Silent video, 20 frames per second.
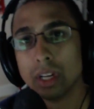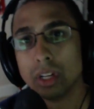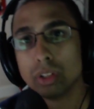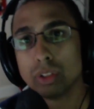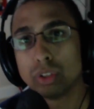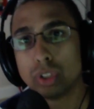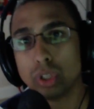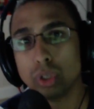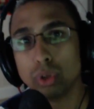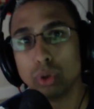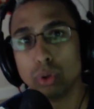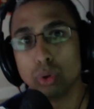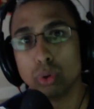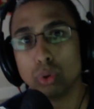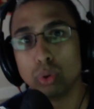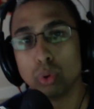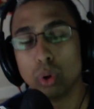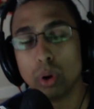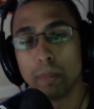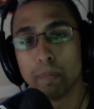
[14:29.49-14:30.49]

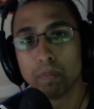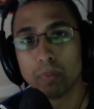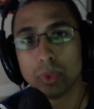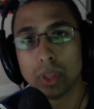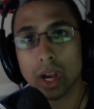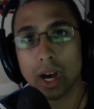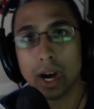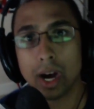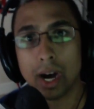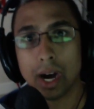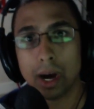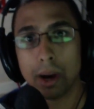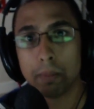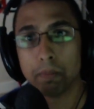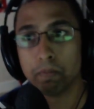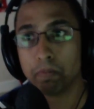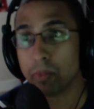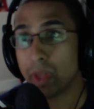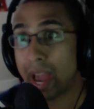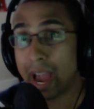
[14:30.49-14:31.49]
to
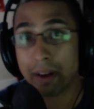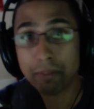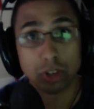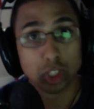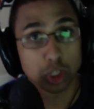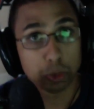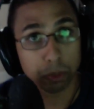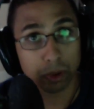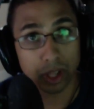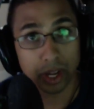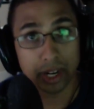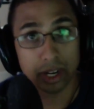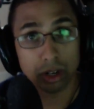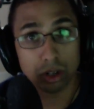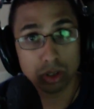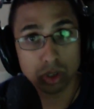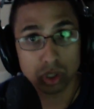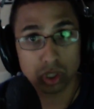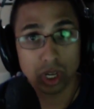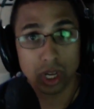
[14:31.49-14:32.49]
average
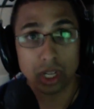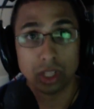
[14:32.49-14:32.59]
players.